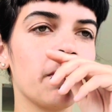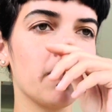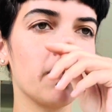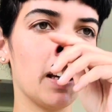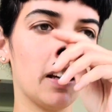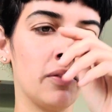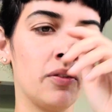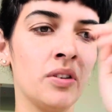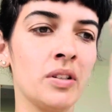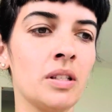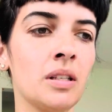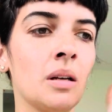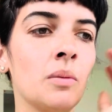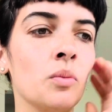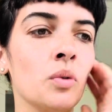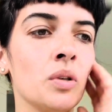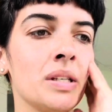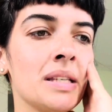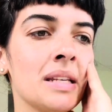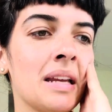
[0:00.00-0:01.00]
And for some
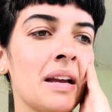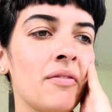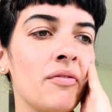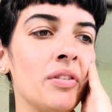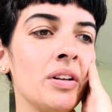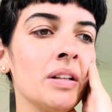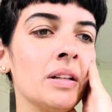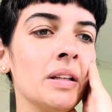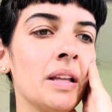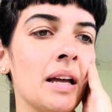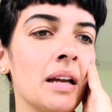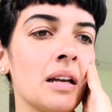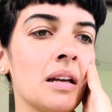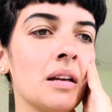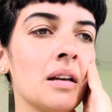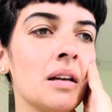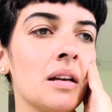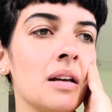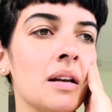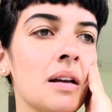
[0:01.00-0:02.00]
reason, I feel like
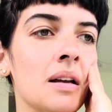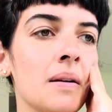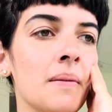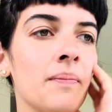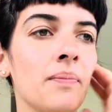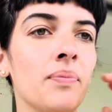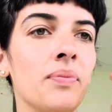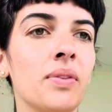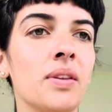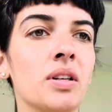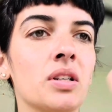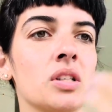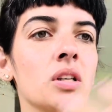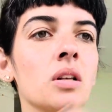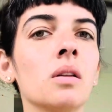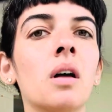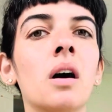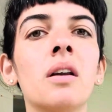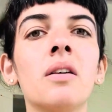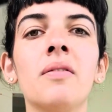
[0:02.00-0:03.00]
there's a
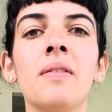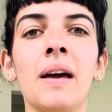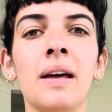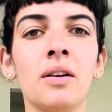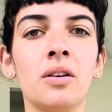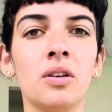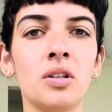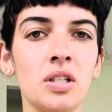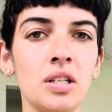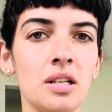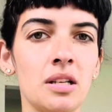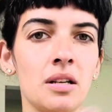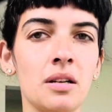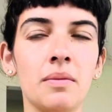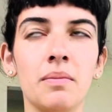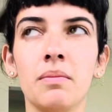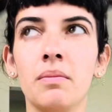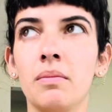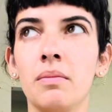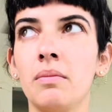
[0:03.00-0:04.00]
lot of energy
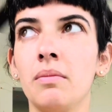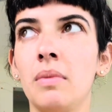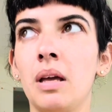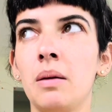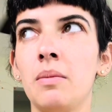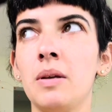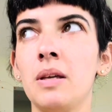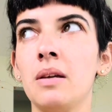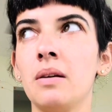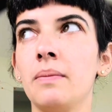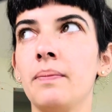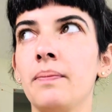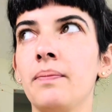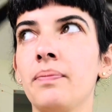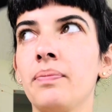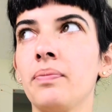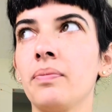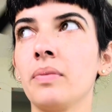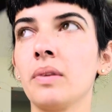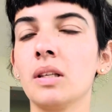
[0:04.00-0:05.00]
maybe
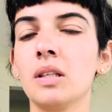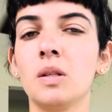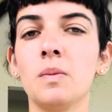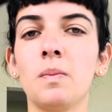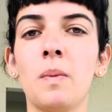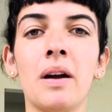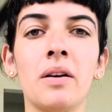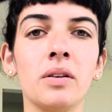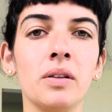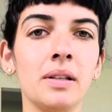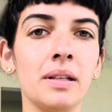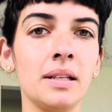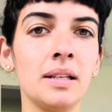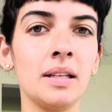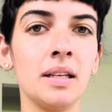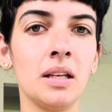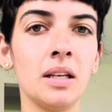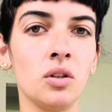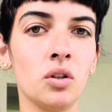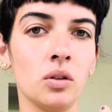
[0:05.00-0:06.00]
spiraling
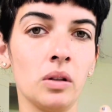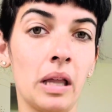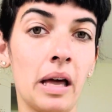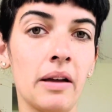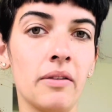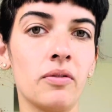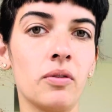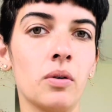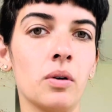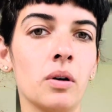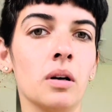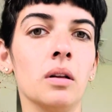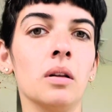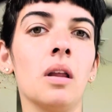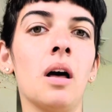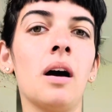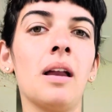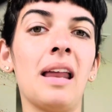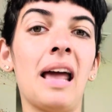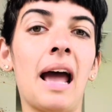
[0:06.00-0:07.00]
in your life, or a
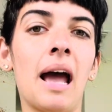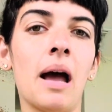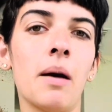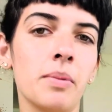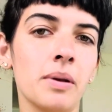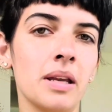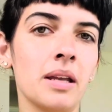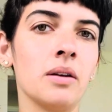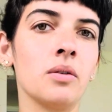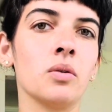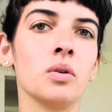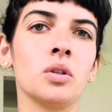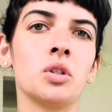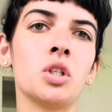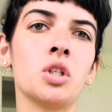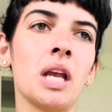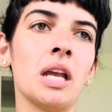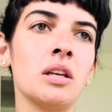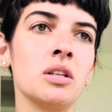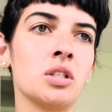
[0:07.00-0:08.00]
lot happening or
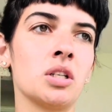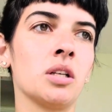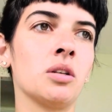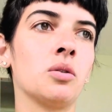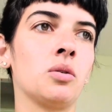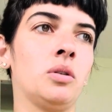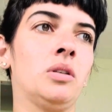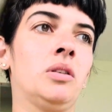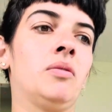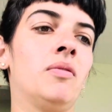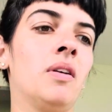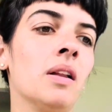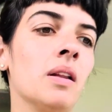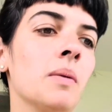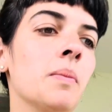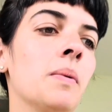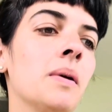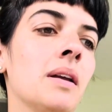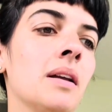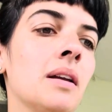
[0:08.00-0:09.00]
changing or
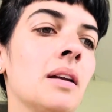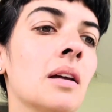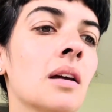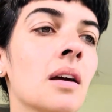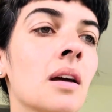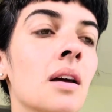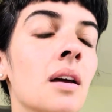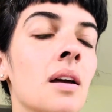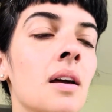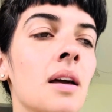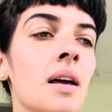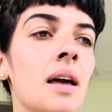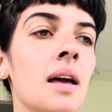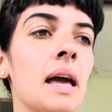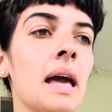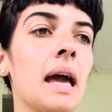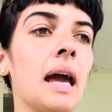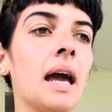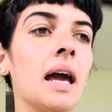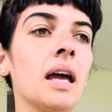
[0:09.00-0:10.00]
developing,
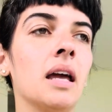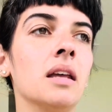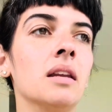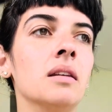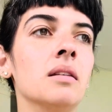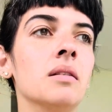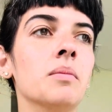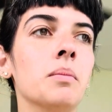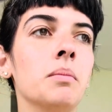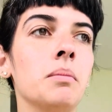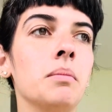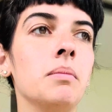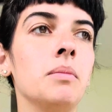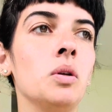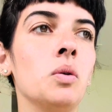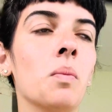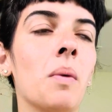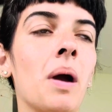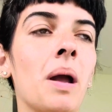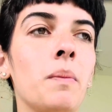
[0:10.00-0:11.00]
and you
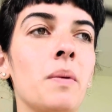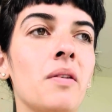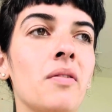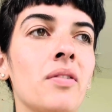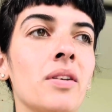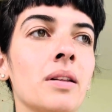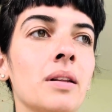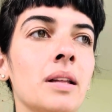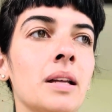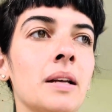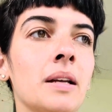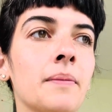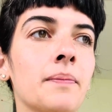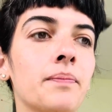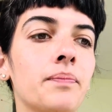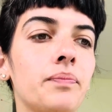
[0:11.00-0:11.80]
might be feeling